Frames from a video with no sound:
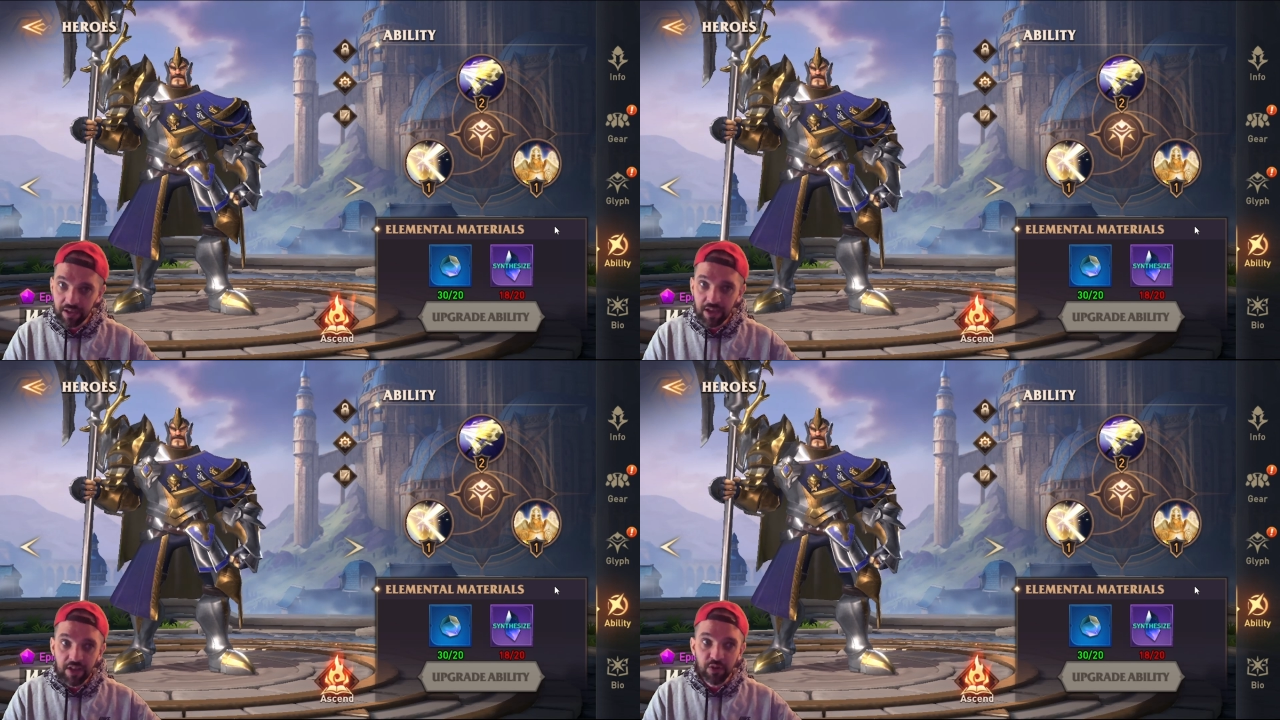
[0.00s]

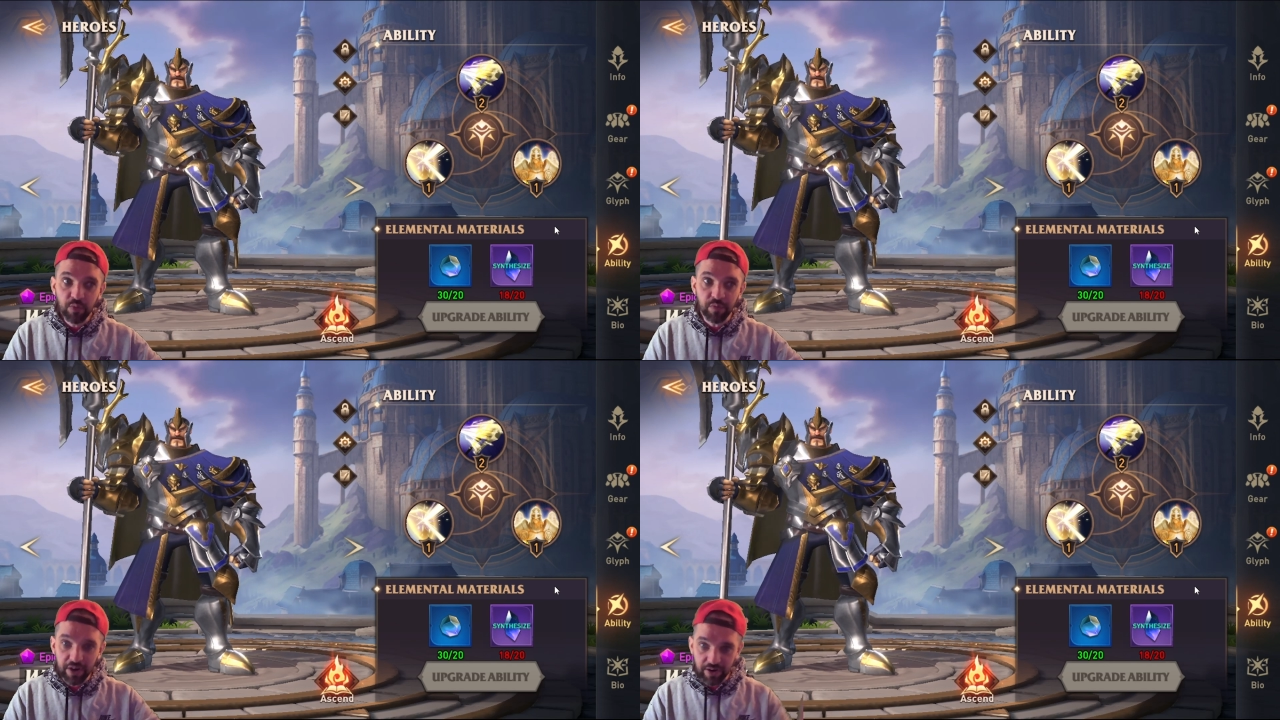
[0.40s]
So it's
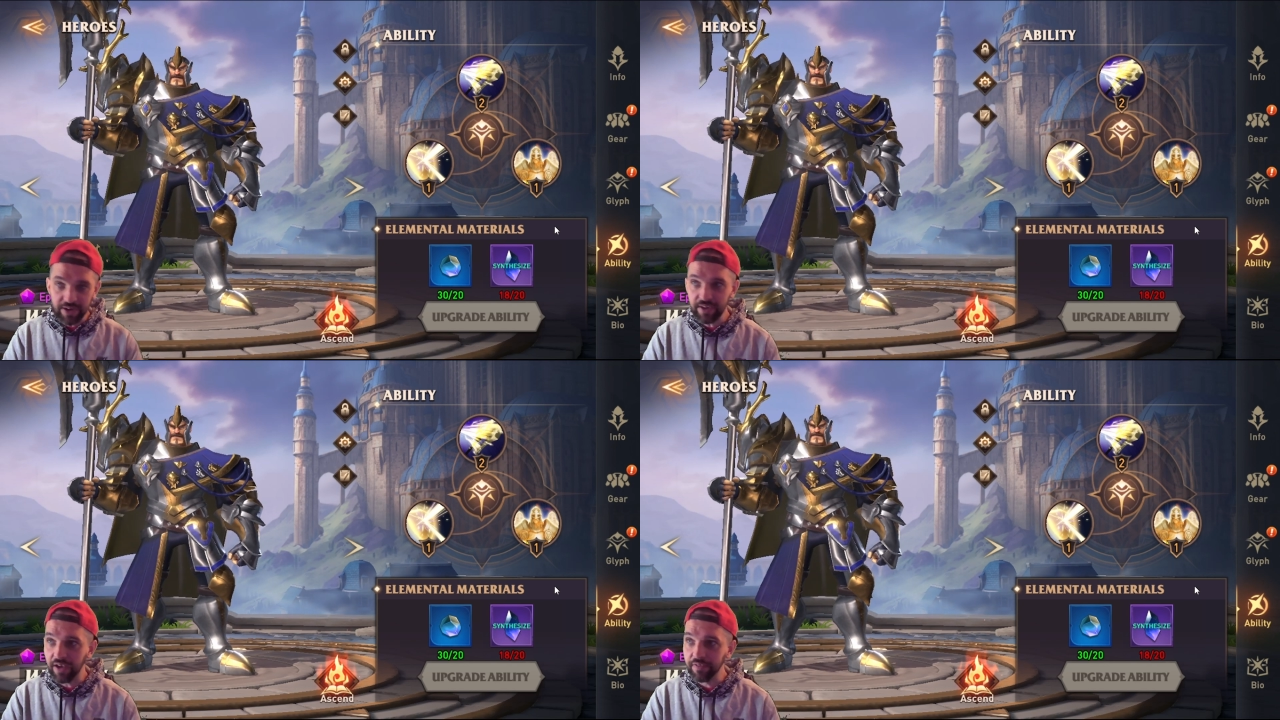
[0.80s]
very
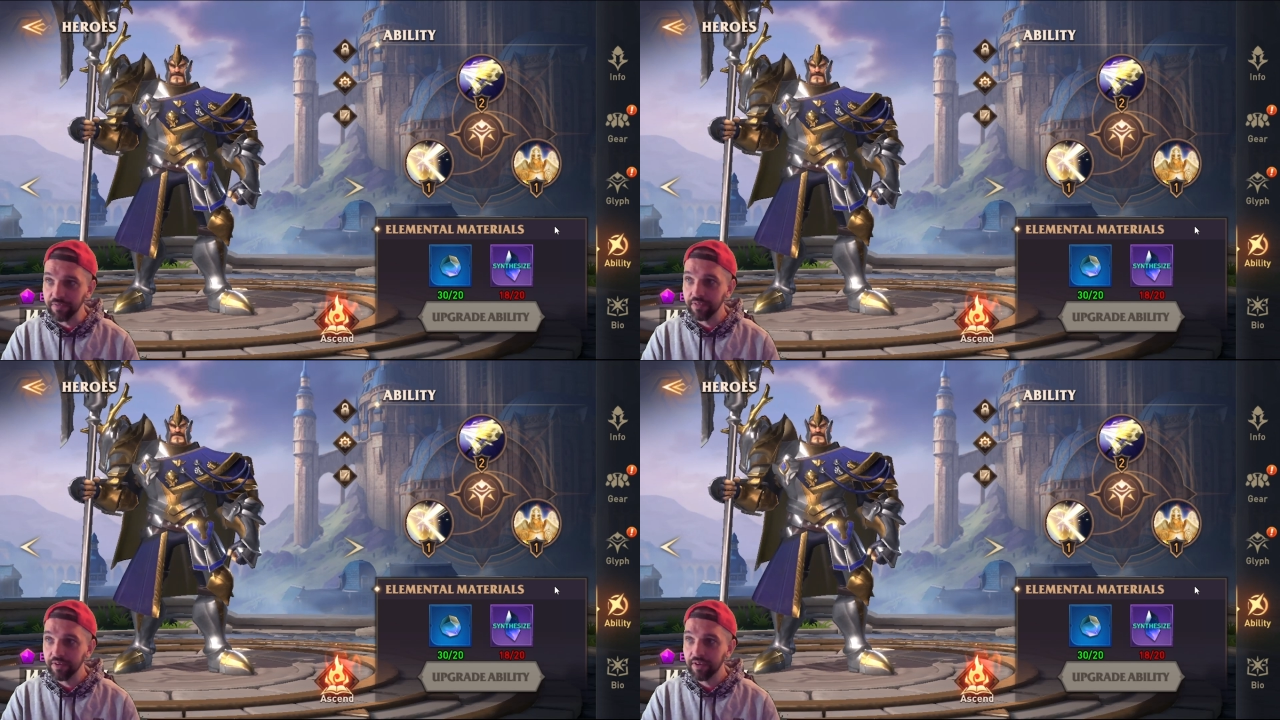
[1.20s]
tough
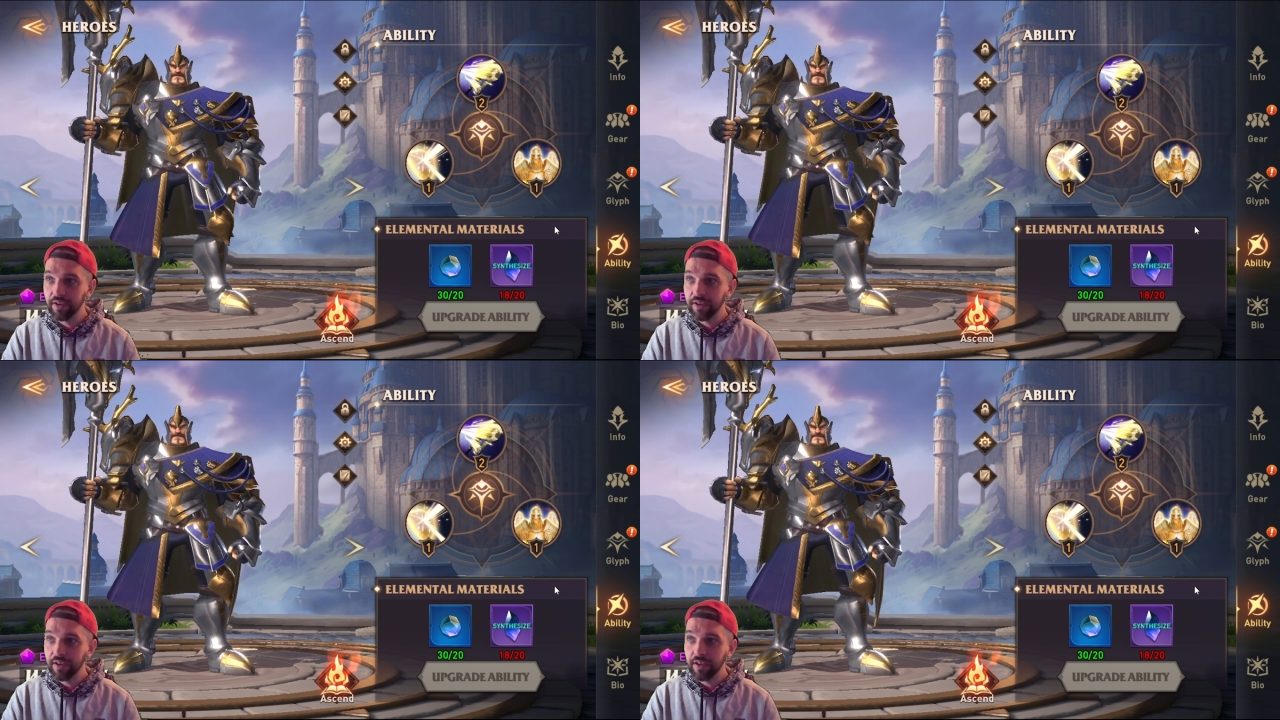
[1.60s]

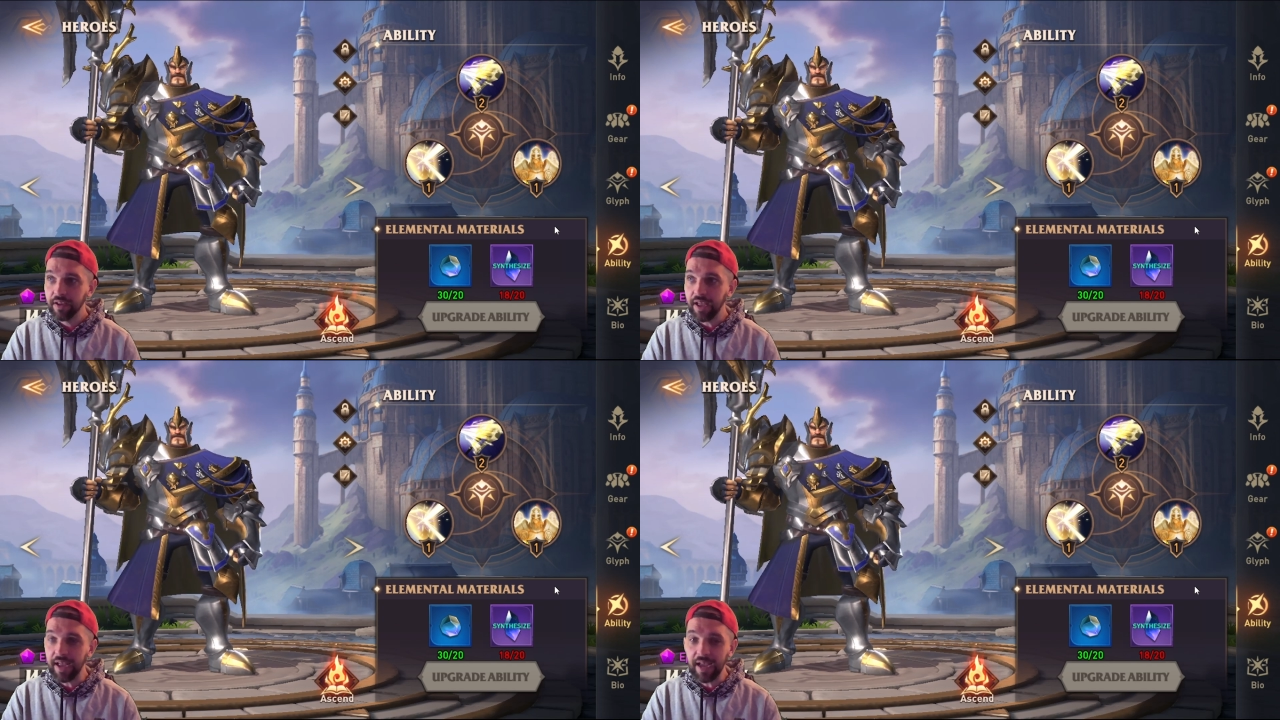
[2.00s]

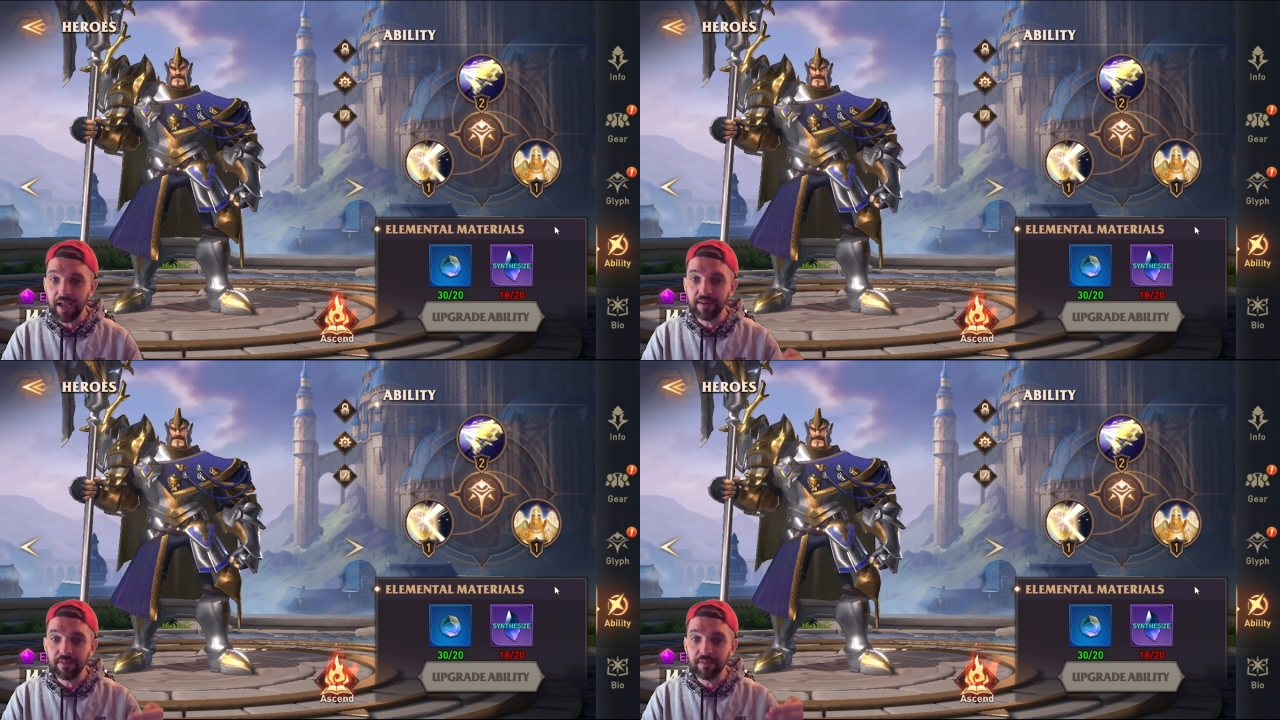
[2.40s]

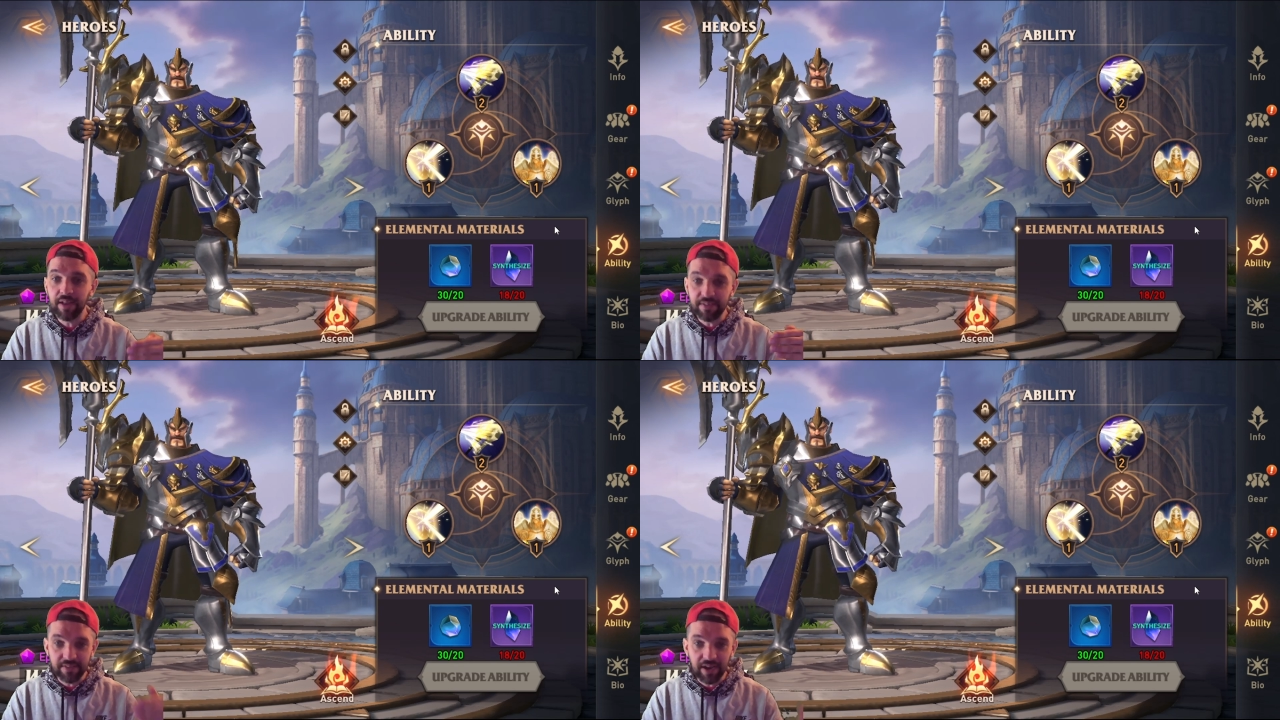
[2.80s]
and
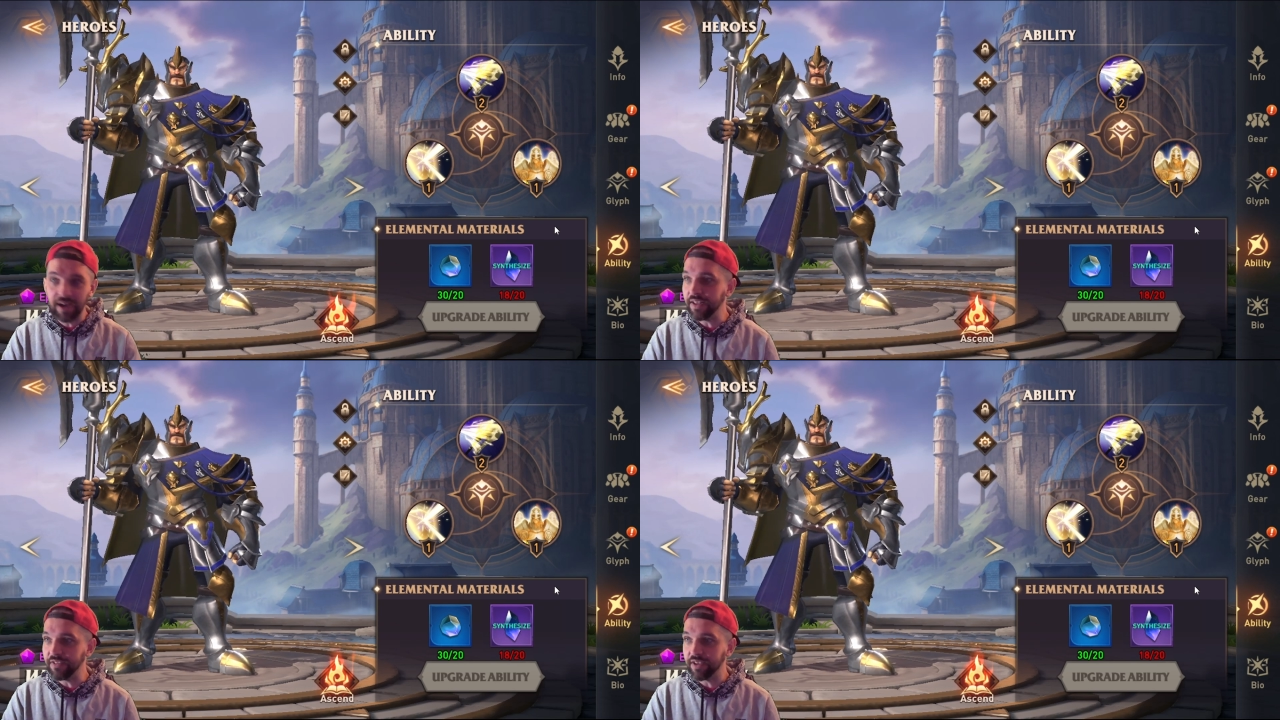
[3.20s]
it's not
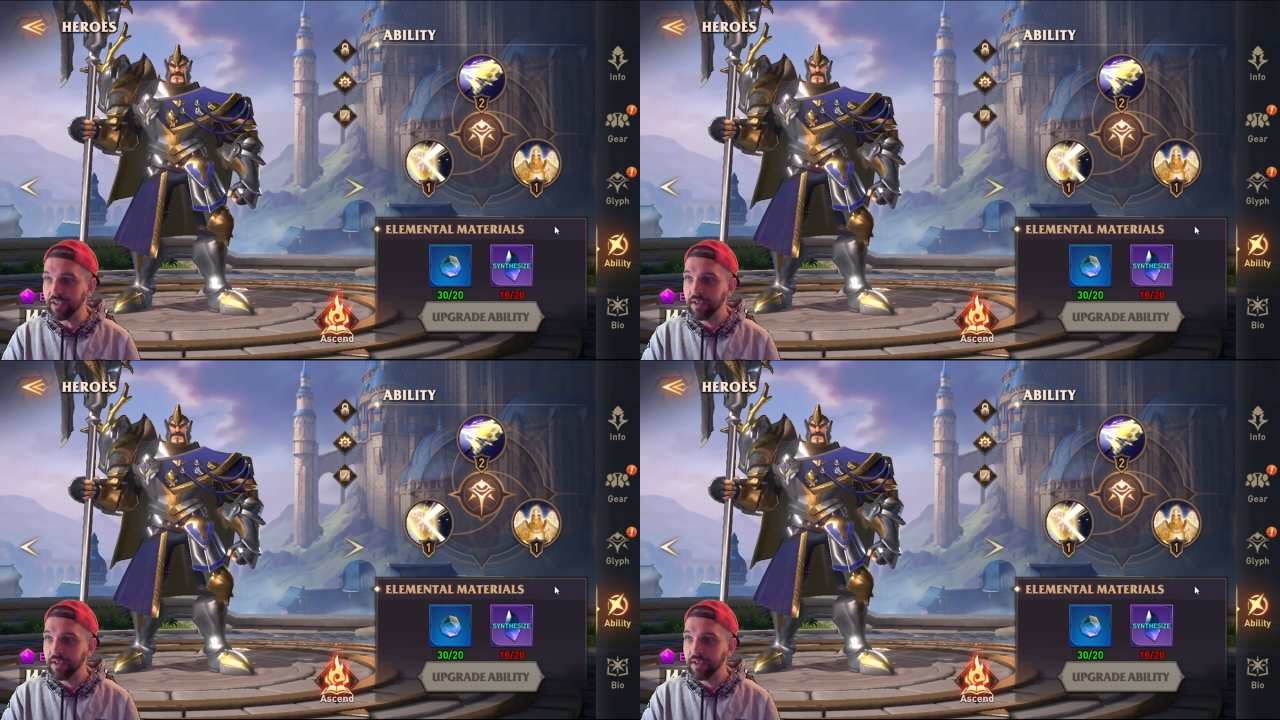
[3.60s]
easy.